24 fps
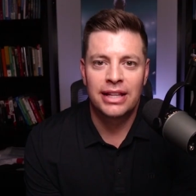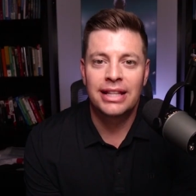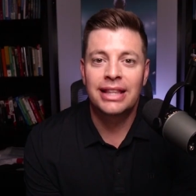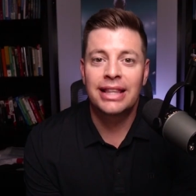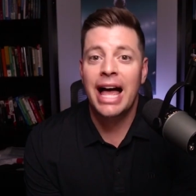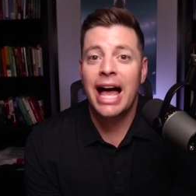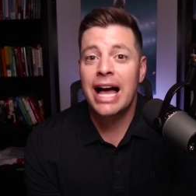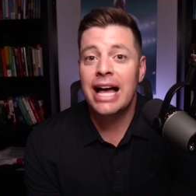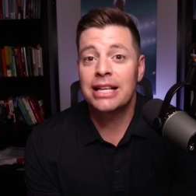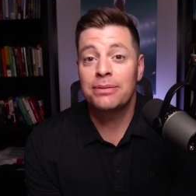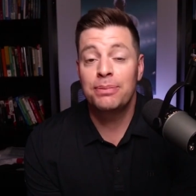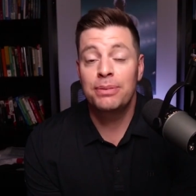
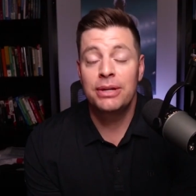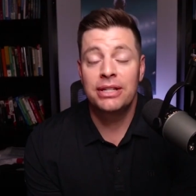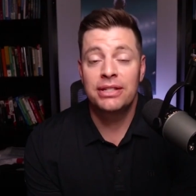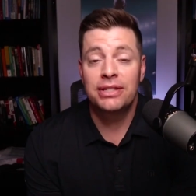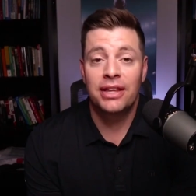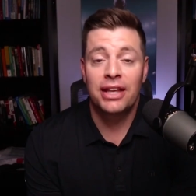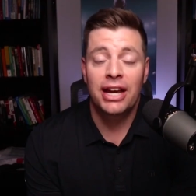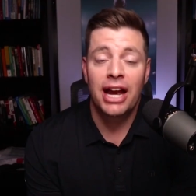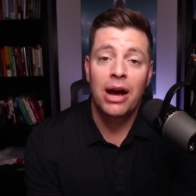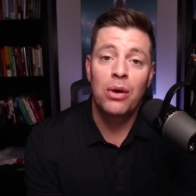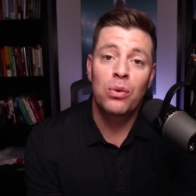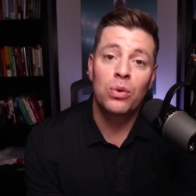last piece
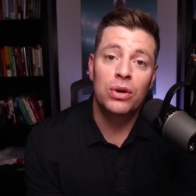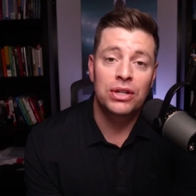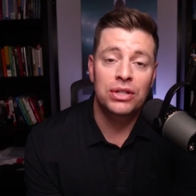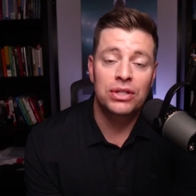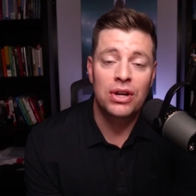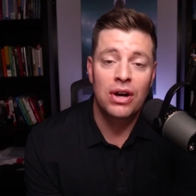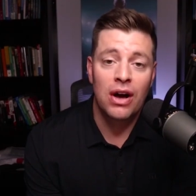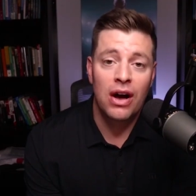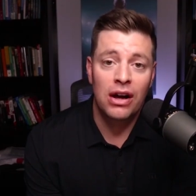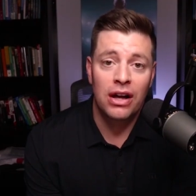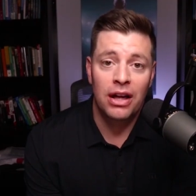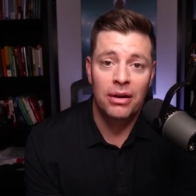that I want to
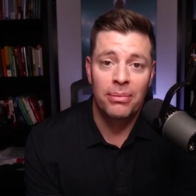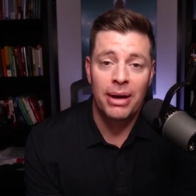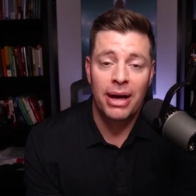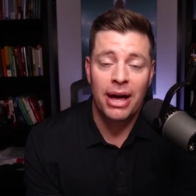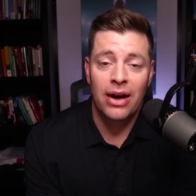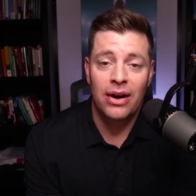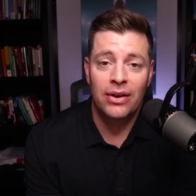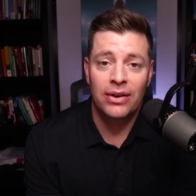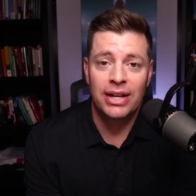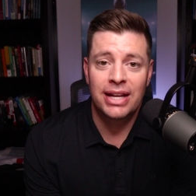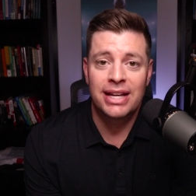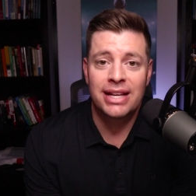talk
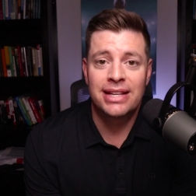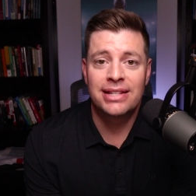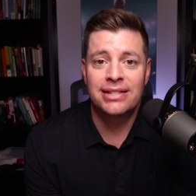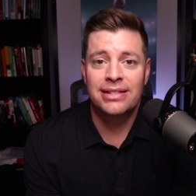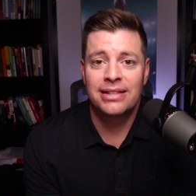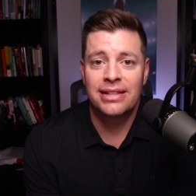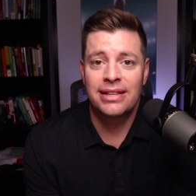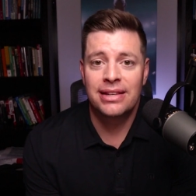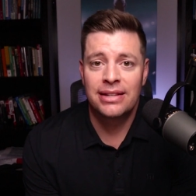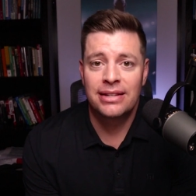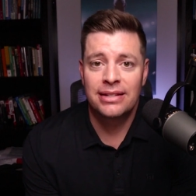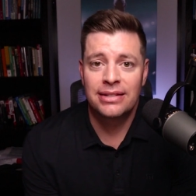about is
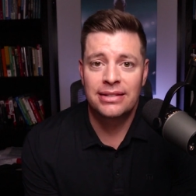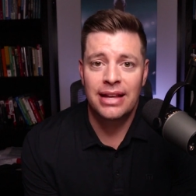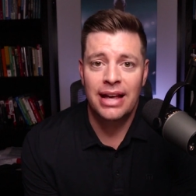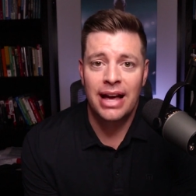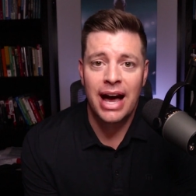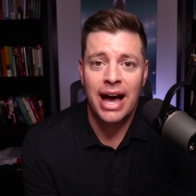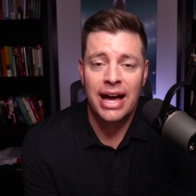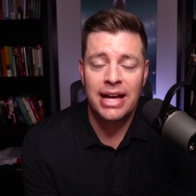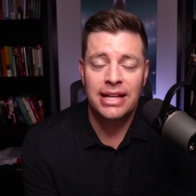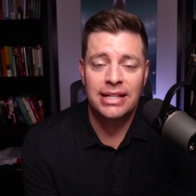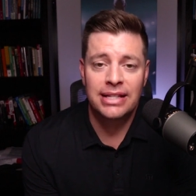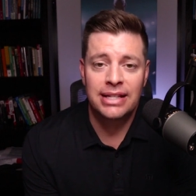this
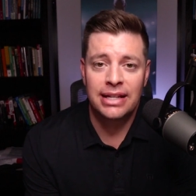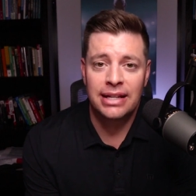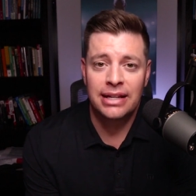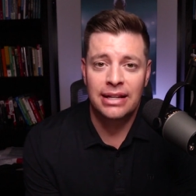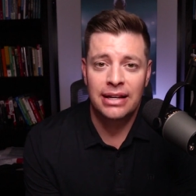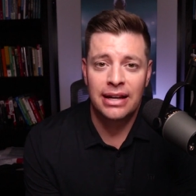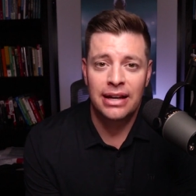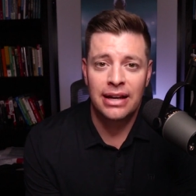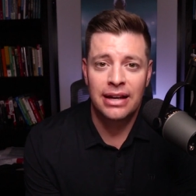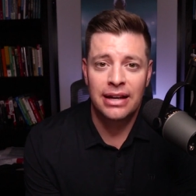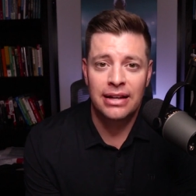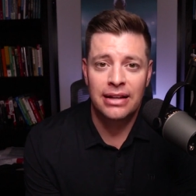
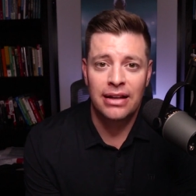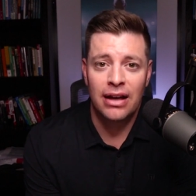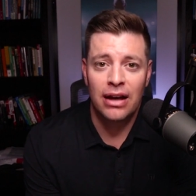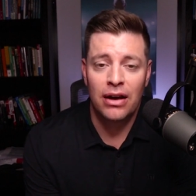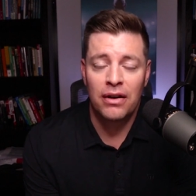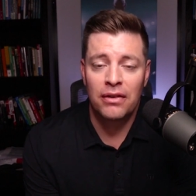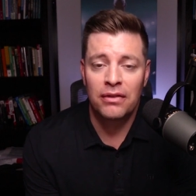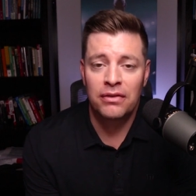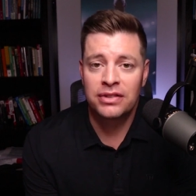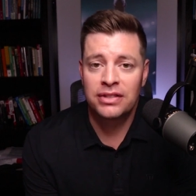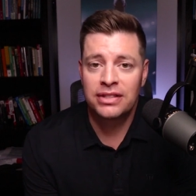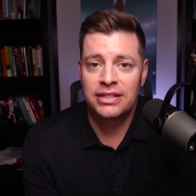idea
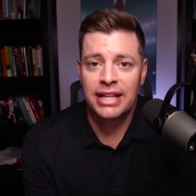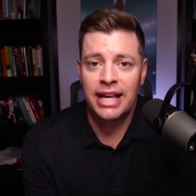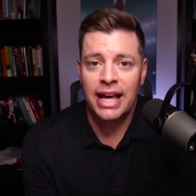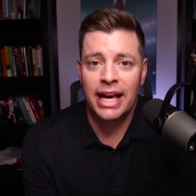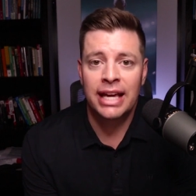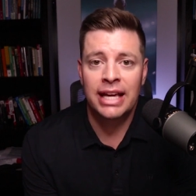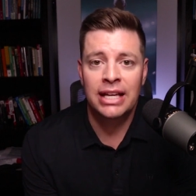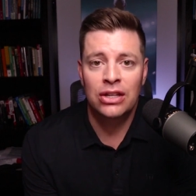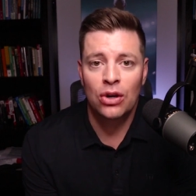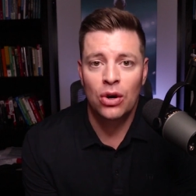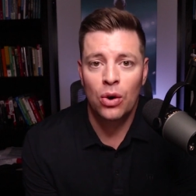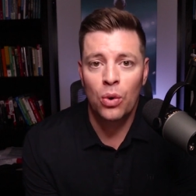of
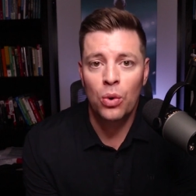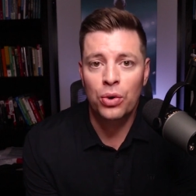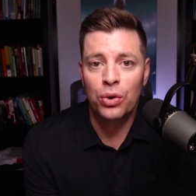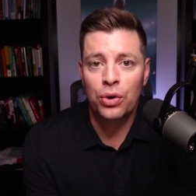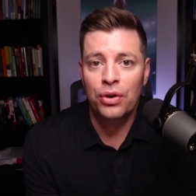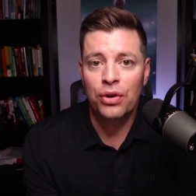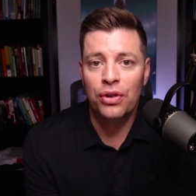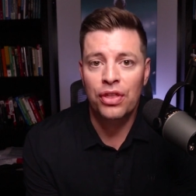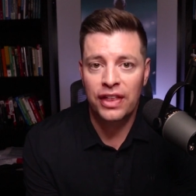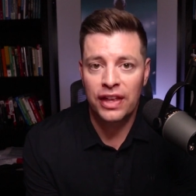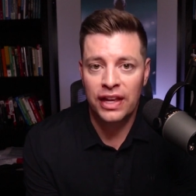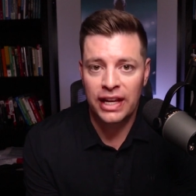second
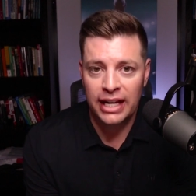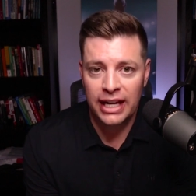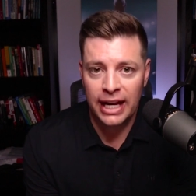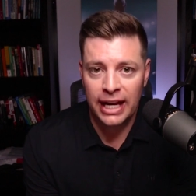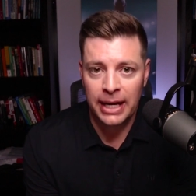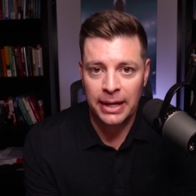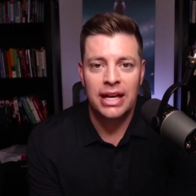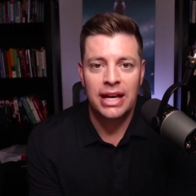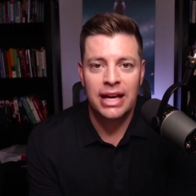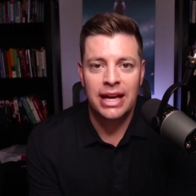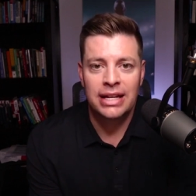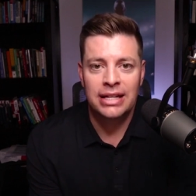order
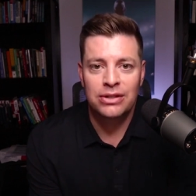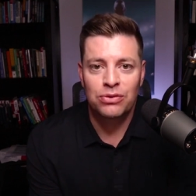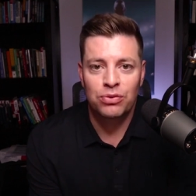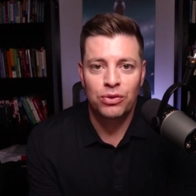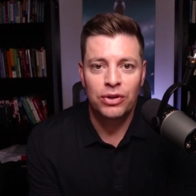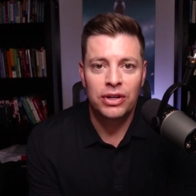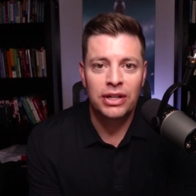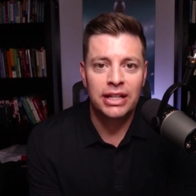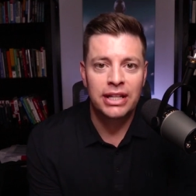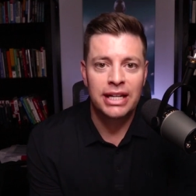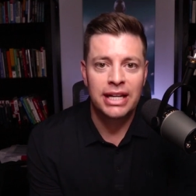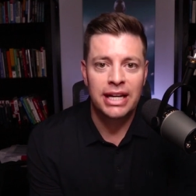thinking. It's
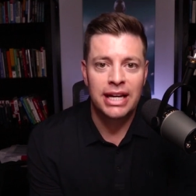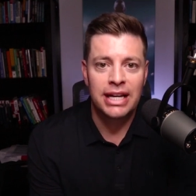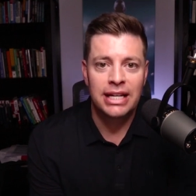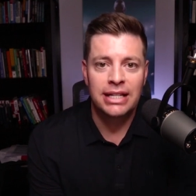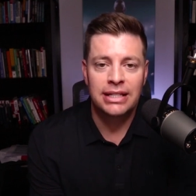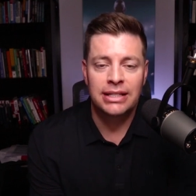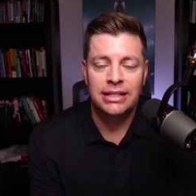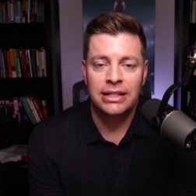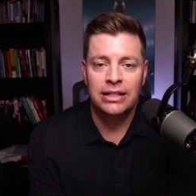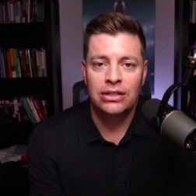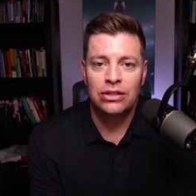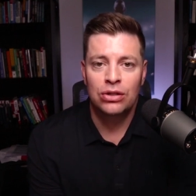really
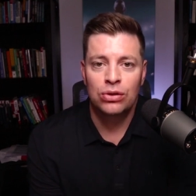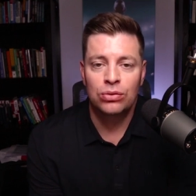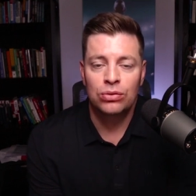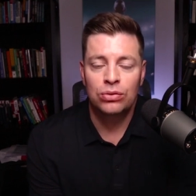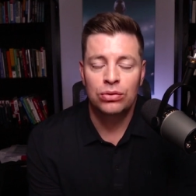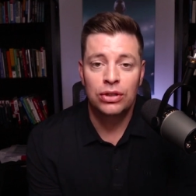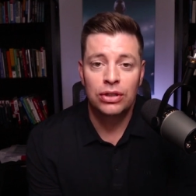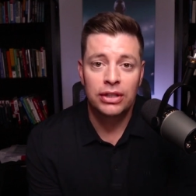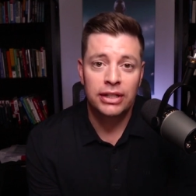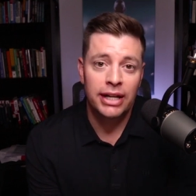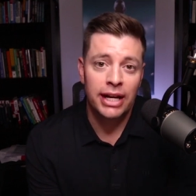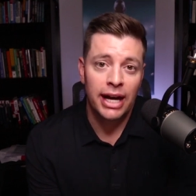easy to
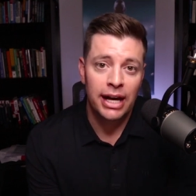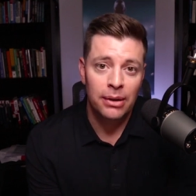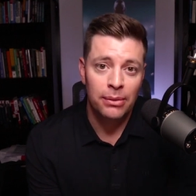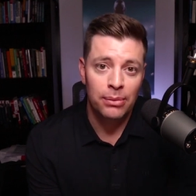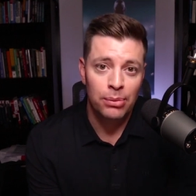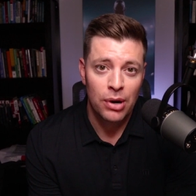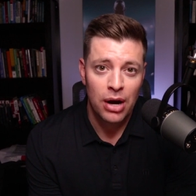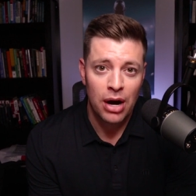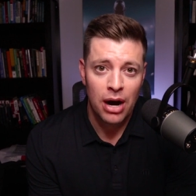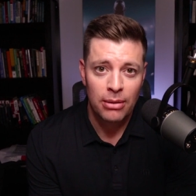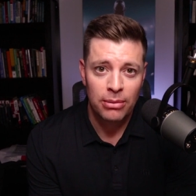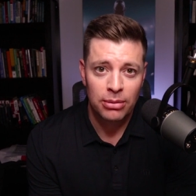look at a
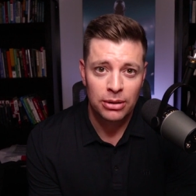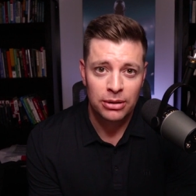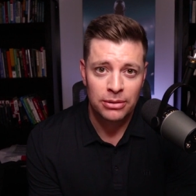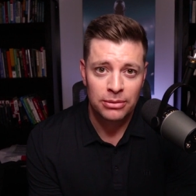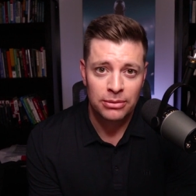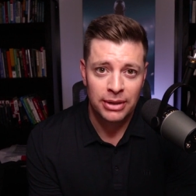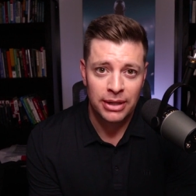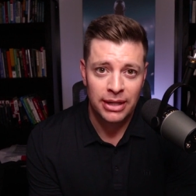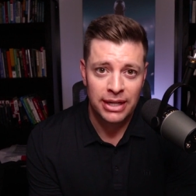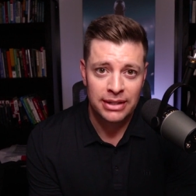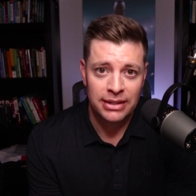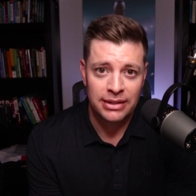
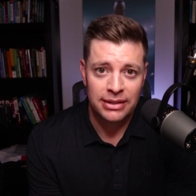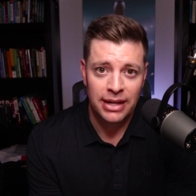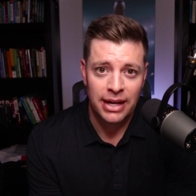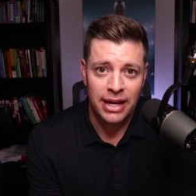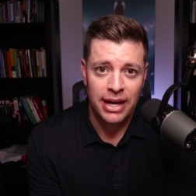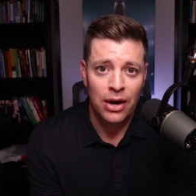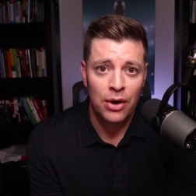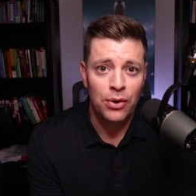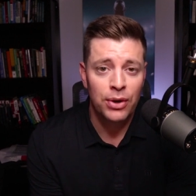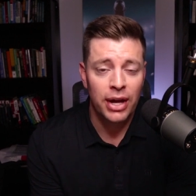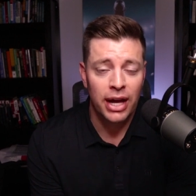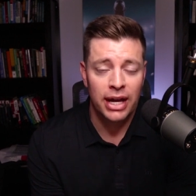problem and
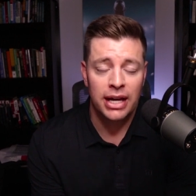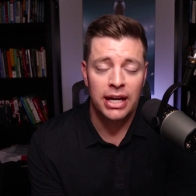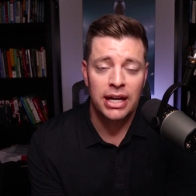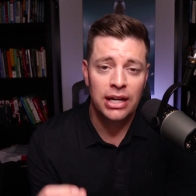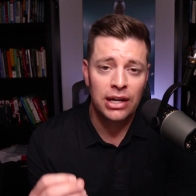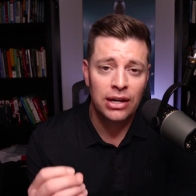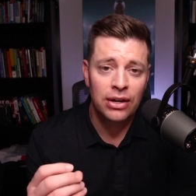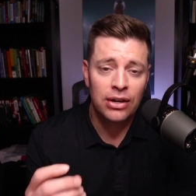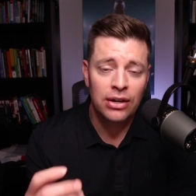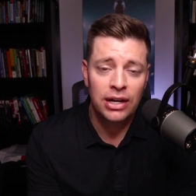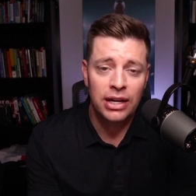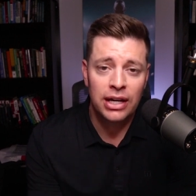say, okay,
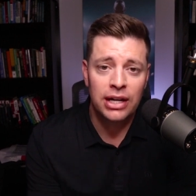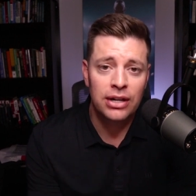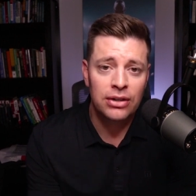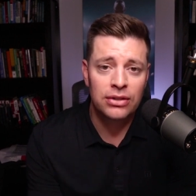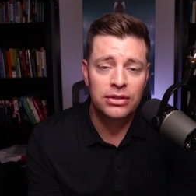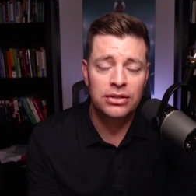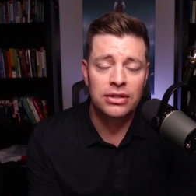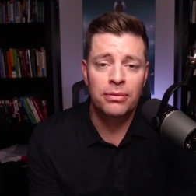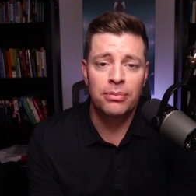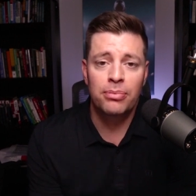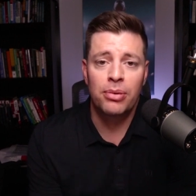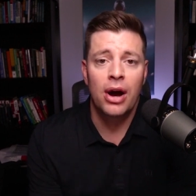
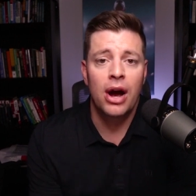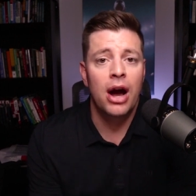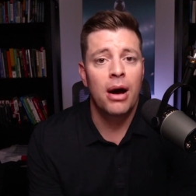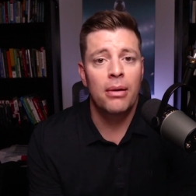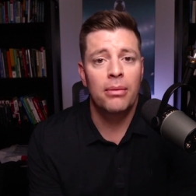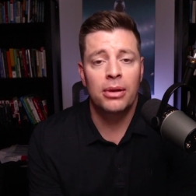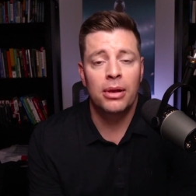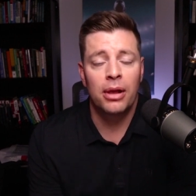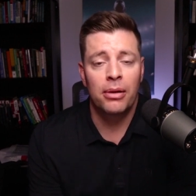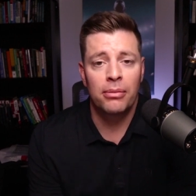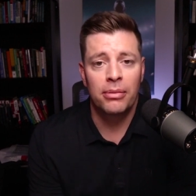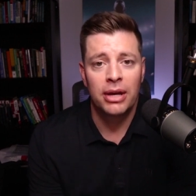here's the
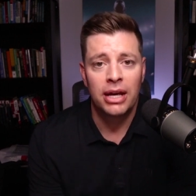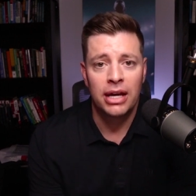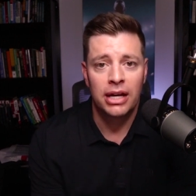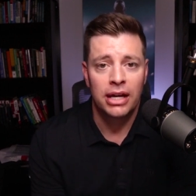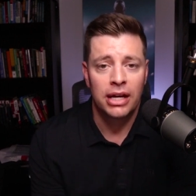problem.